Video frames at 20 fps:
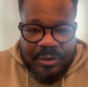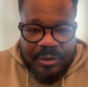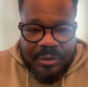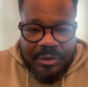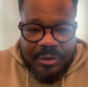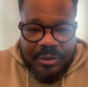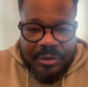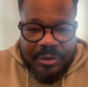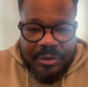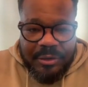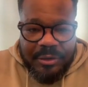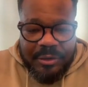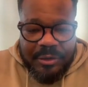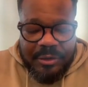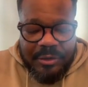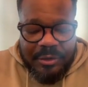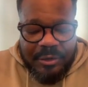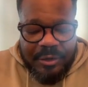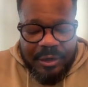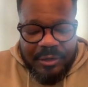
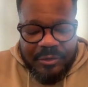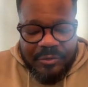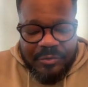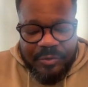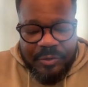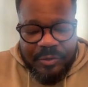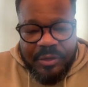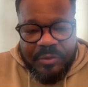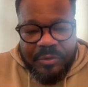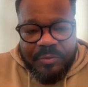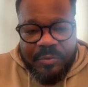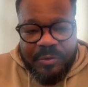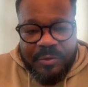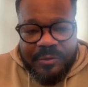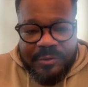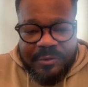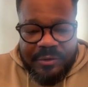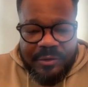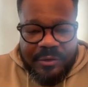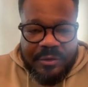Uh, last week it
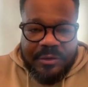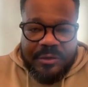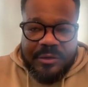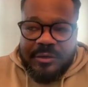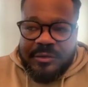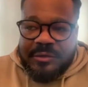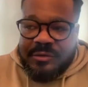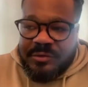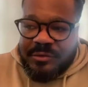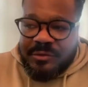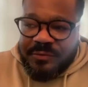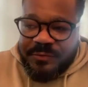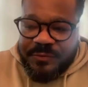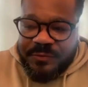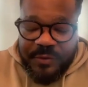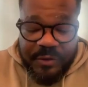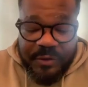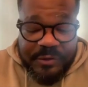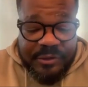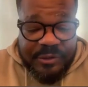was uh, his
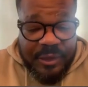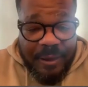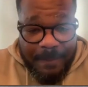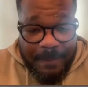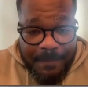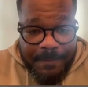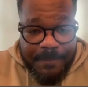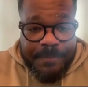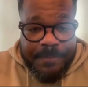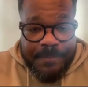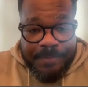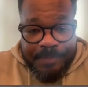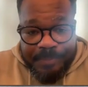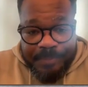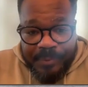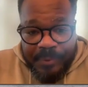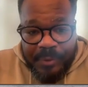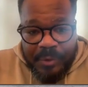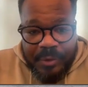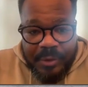first cap
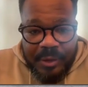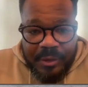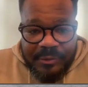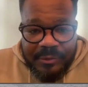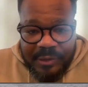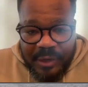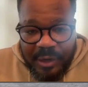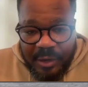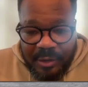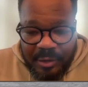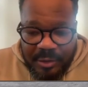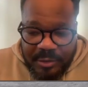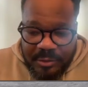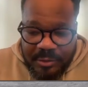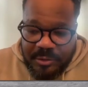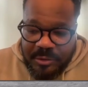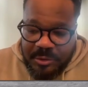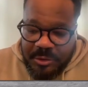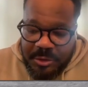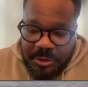against
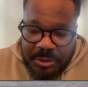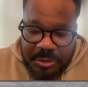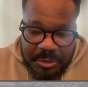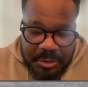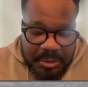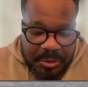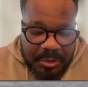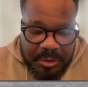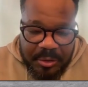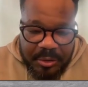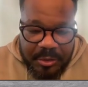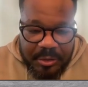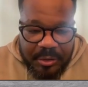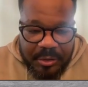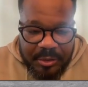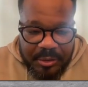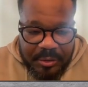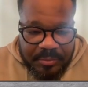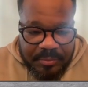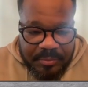Ireland,
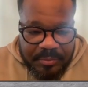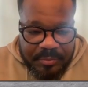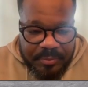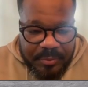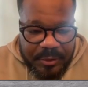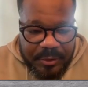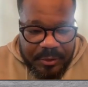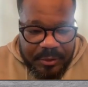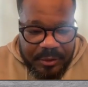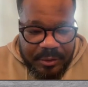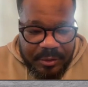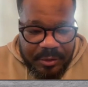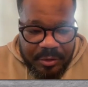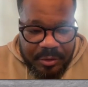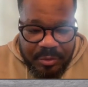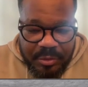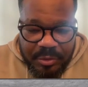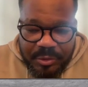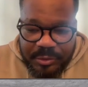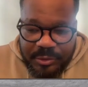he mm, he
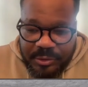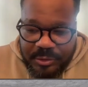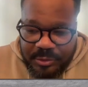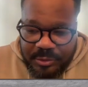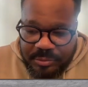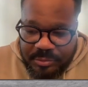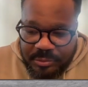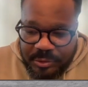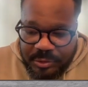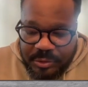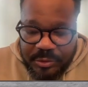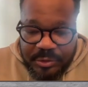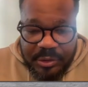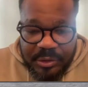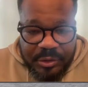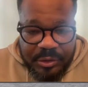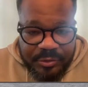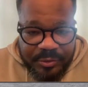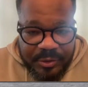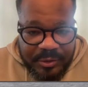did a good uh, a
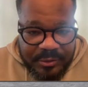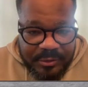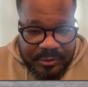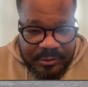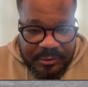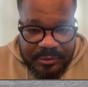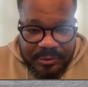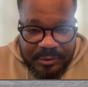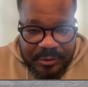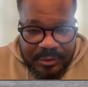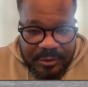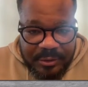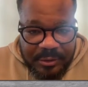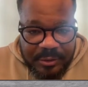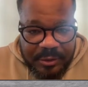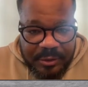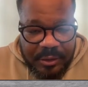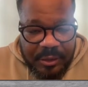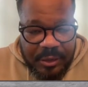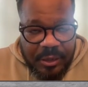good entrance,
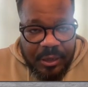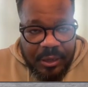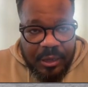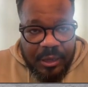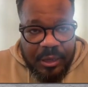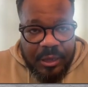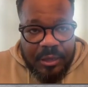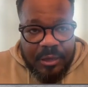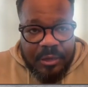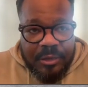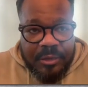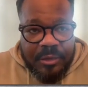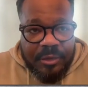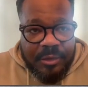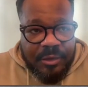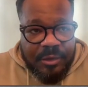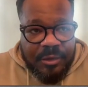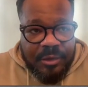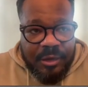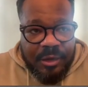
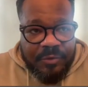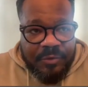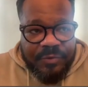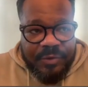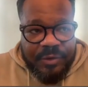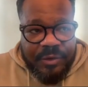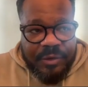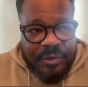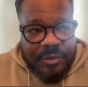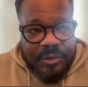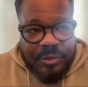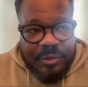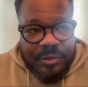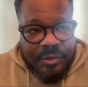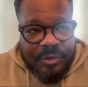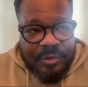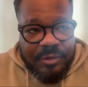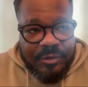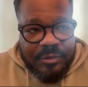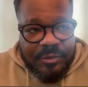and I think
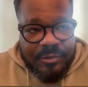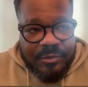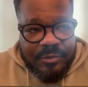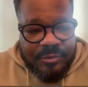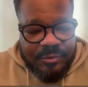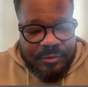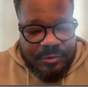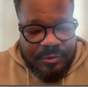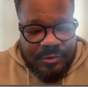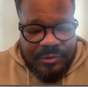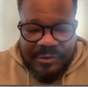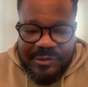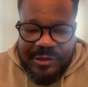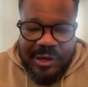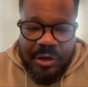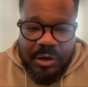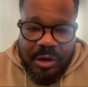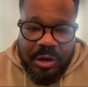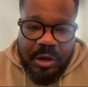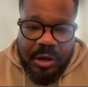he he he
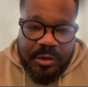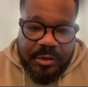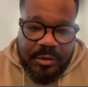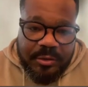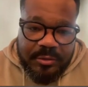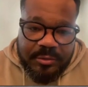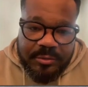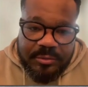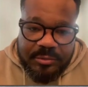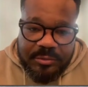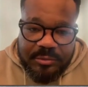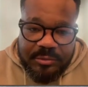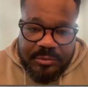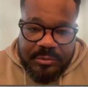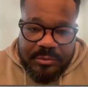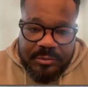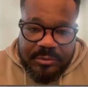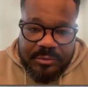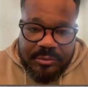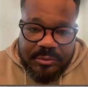still learn.
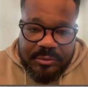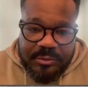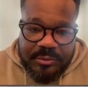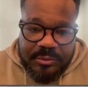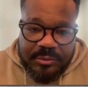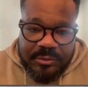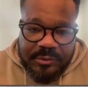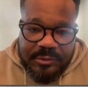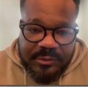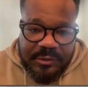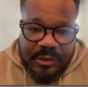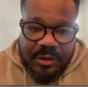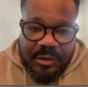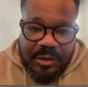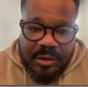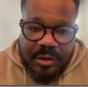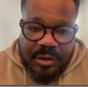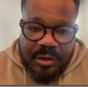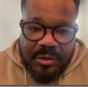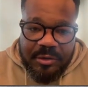He
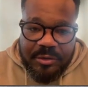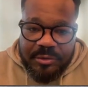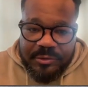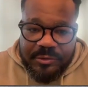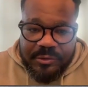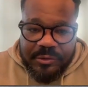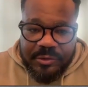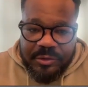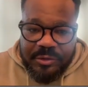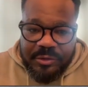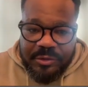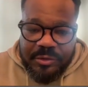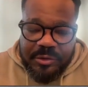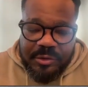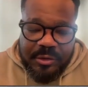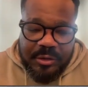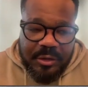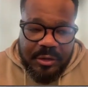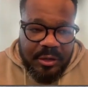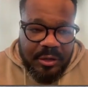still learn.
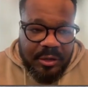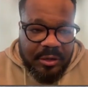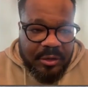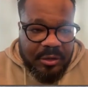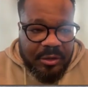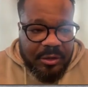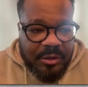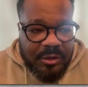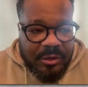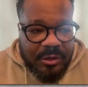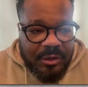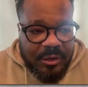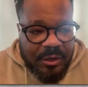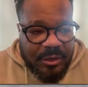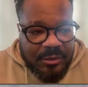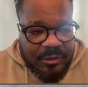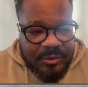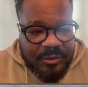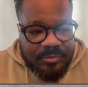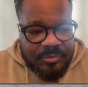So
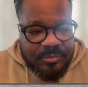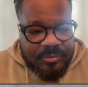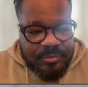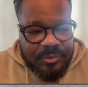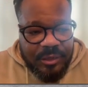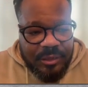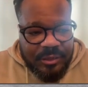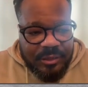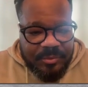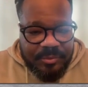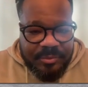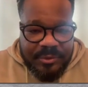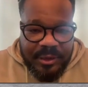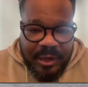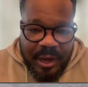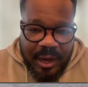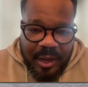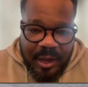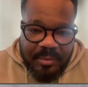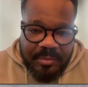let him let
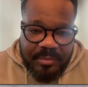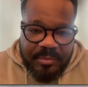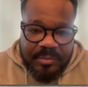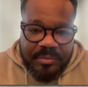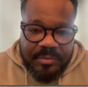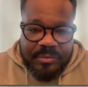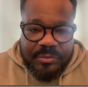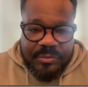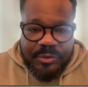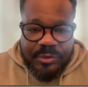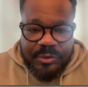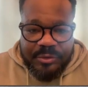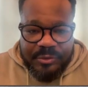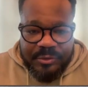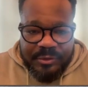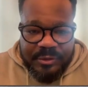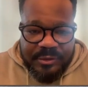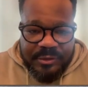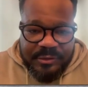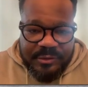him time
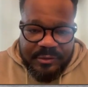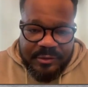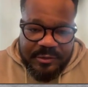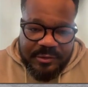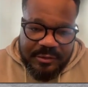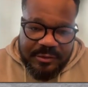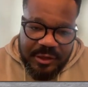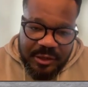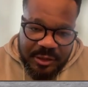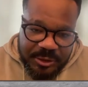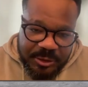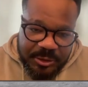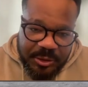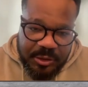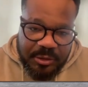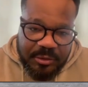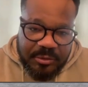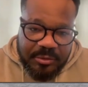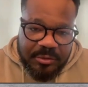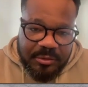during this Six
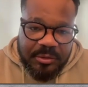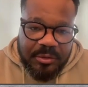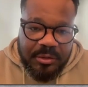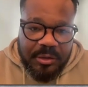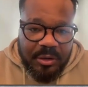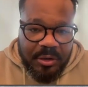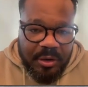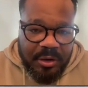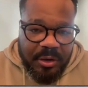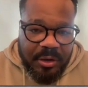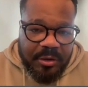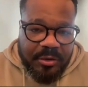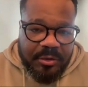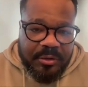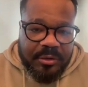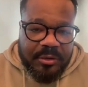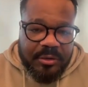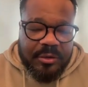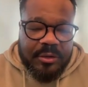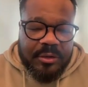Nation
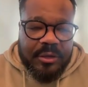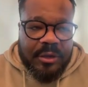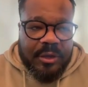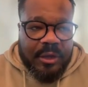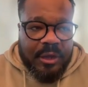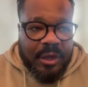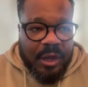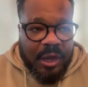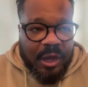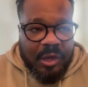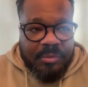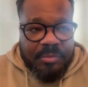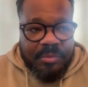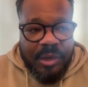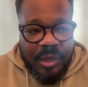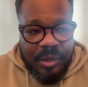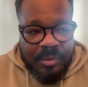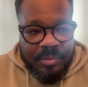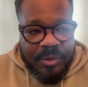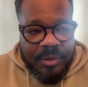learn,
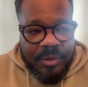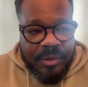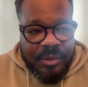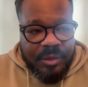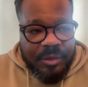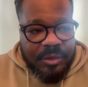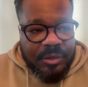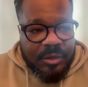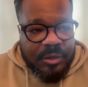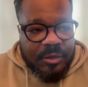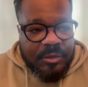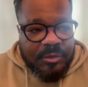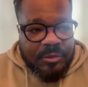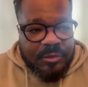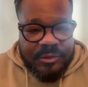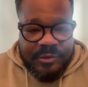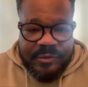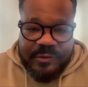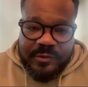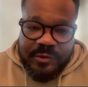and maybe
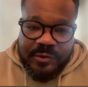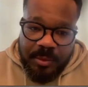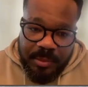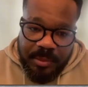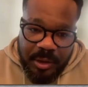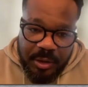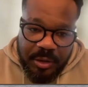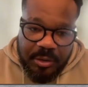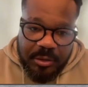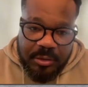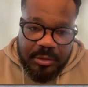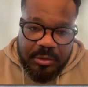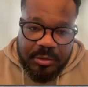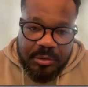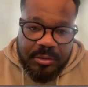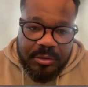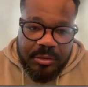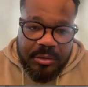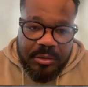this summer,